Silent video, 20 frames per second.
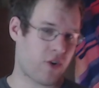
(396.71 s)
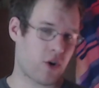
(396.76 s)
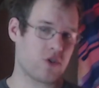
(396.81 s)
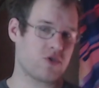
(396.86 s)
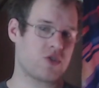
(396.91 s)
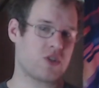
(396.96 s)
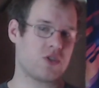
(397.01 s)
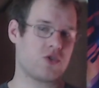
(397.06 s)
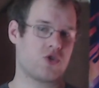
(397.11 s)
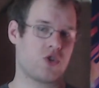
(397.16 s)

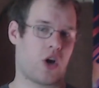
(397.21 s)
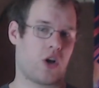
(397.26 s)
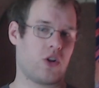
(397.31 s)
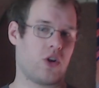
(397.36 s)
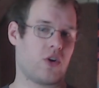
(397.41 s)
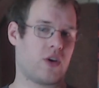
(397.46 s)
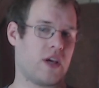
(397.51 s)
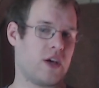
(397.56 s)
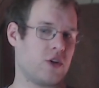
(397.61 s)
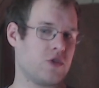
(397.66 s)
first in
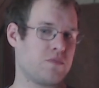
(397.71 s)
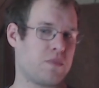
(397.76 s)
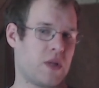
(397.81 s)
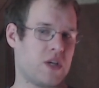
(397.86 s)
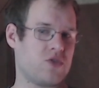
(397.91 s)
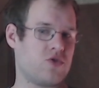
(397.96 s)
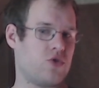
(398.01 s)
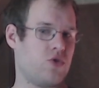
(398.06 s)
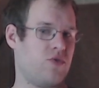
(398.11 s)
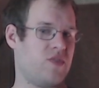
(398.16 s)
solo kills
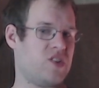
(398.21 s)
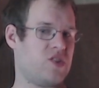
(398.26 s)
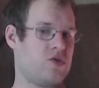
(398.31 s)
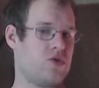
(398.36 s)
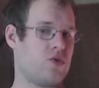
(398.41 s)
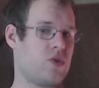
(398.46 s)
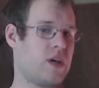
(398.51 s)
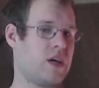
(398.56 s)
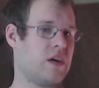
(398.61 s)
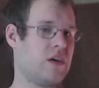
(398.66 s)
plus
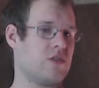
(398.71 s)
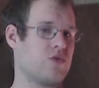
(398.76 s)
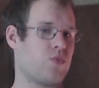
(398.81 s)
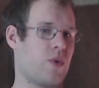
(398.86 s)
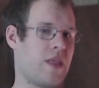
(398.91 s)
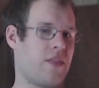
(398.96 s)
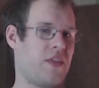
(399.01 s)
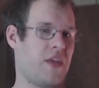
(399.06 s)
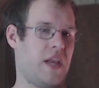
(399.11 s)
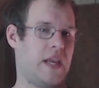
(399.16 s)
2v2 kills
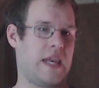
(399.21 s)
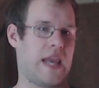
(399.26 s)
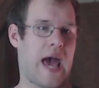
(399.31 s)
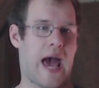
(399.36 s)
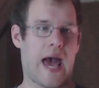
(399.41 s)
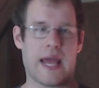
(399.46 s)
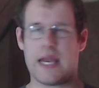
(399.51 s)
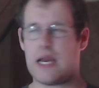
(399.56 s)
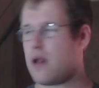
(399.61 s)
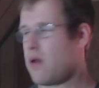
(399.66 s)
with
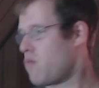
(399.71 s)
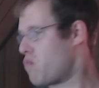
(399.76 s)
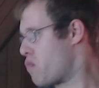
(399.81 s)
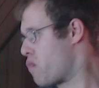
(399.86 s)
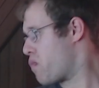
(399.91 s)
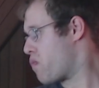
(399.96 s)
9.